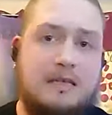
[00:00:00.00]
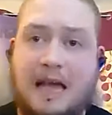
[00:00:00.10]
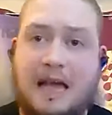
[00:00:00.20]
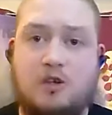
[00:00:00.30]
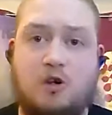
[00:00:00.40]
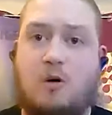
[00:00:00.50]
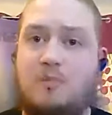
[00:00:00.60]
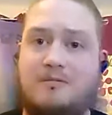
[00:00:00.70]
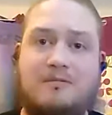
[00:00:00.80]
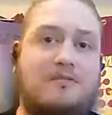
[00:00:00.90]
get a
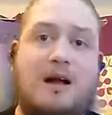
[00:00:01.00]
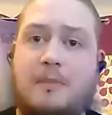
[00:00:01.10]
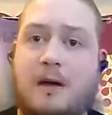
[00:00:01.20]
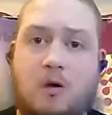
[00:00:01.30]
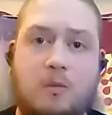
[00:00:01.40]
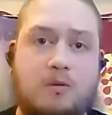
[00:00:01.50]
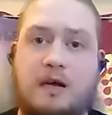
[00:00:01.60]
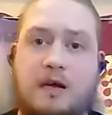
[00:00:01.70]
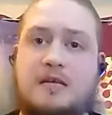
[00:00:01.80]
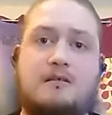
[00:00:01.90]
job find my own
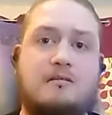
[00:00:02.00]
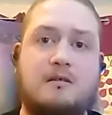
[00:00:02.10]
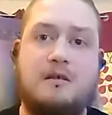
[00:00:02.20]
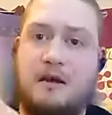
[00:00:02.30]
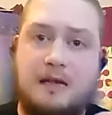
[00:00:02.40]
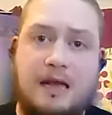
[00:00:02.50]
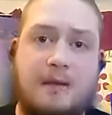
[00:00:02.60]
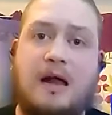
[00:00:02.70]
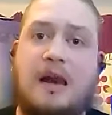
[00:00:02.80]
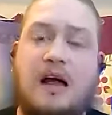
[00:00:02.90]
place kind of
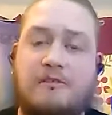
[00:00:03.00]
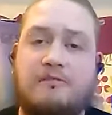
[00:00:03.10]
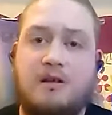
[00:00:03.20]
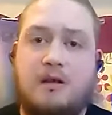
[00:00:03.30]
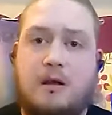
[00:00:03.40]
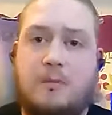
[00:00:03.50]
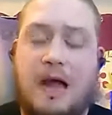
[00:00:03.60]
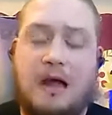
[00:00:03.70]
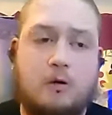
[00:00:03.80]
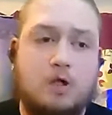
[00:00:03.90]
get my life
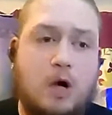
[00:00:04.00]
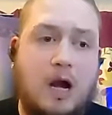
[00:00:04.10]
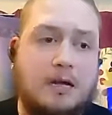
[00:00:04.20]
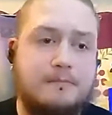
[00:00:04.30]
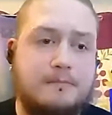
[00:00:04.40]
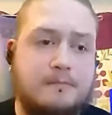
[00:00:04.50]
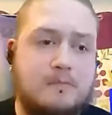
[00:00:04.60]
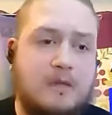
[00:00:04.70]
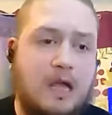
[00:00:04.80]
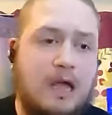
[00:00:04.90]
back on track
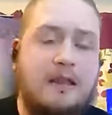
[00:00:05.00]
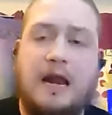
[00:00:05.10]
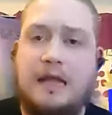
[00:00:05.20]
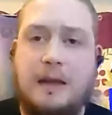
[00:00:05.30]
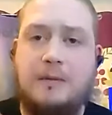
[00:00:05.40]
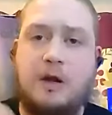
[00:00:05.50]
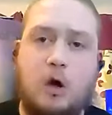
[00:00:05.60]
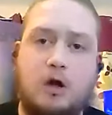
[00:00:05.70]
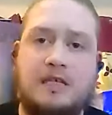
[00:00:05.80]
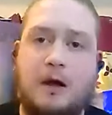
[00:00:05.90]
and then I came into
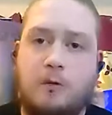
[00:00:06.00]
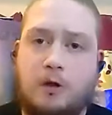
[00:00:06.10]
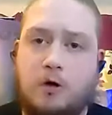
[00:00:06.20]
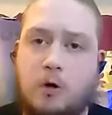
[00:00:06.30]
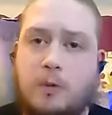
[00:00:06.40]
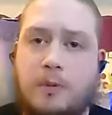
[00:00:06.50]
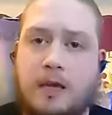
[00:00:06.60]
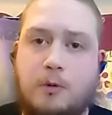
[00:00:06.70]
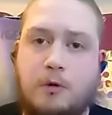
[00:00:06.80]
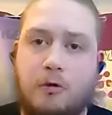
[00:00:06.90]
contact with a group of
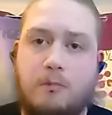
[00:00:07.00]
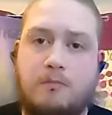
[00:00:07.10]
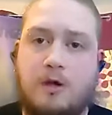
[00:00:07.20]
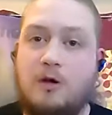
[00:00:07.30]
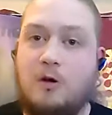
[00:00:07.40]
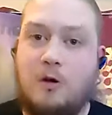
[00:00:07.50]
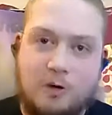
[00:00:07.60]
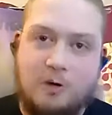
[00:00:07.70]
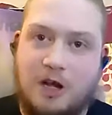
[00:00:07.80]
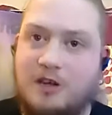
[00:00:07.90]
people from a
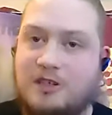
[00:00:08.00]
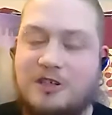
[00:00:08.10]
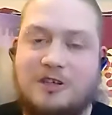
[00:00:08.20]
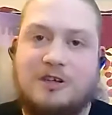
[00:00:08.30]
local church